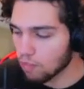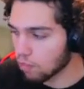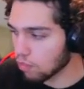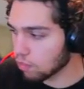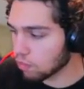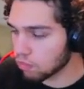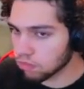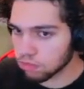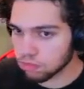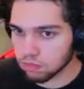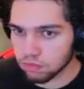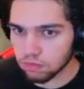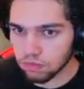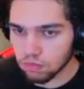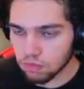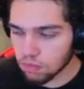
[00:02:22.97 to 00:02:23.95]

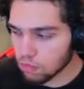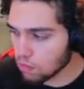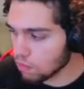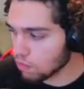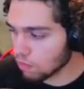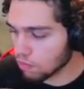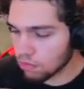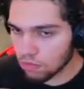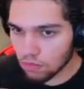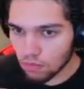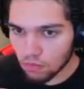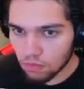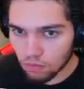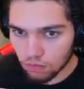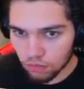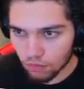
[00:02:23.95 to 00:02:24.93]

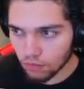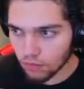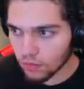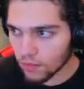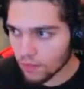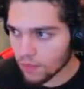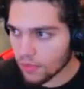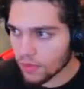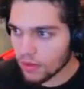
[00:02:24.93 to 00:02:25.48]
(no one is talking)